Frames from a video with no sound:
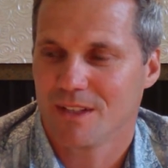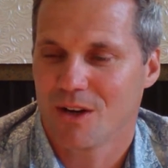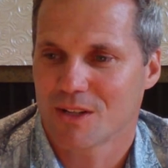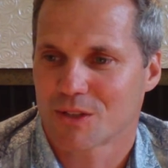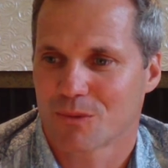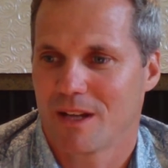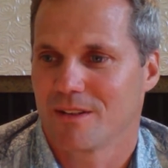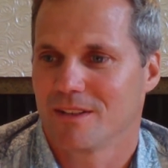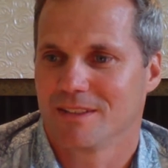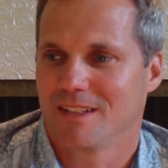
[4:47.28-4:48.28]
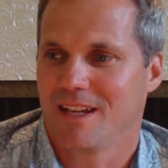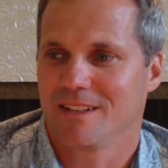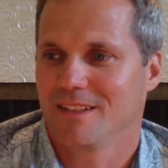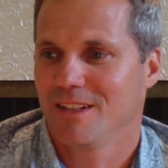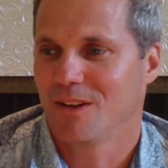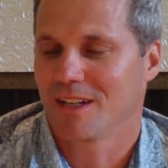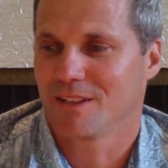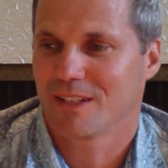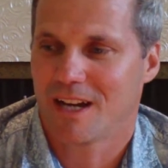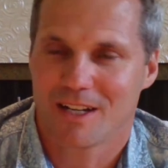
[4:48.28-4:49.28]
I surrendered, and I
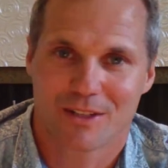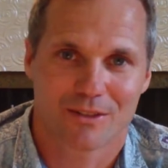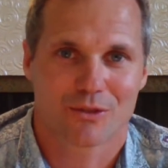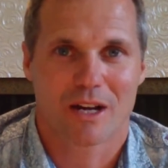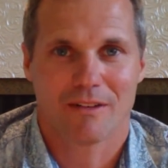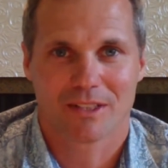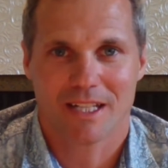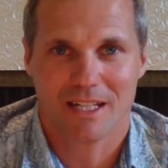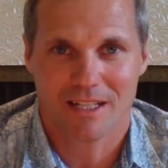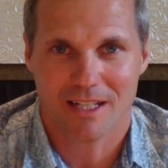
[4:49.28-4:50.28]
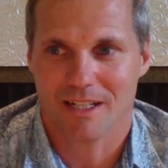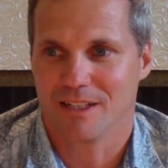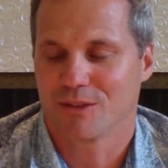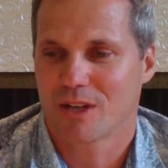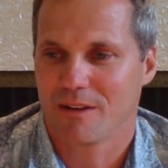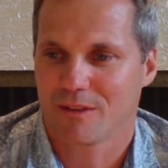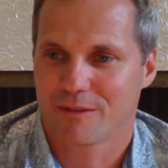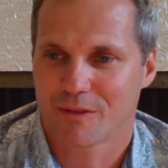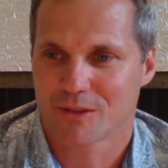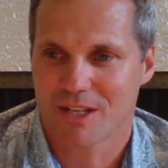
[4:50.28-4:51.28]
got guided to travel to India and travel to
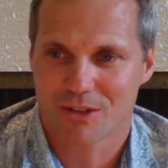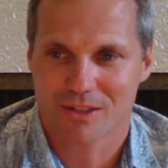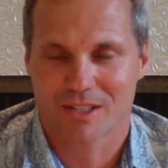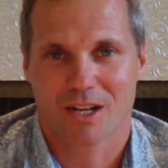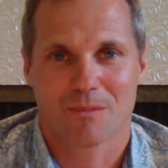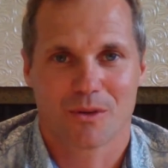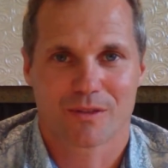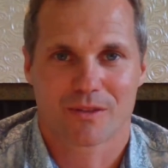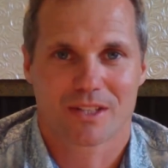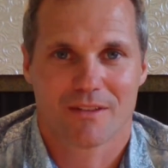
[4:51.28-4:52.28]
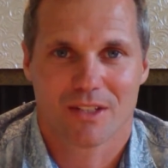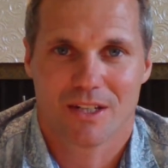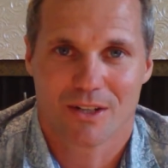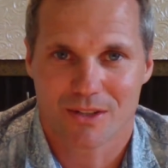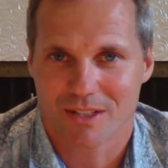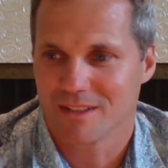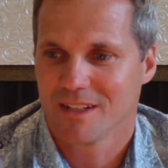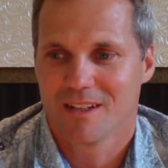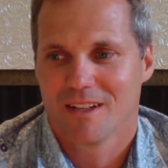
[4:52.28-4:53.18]
First Nation ceremonies for 7 years, and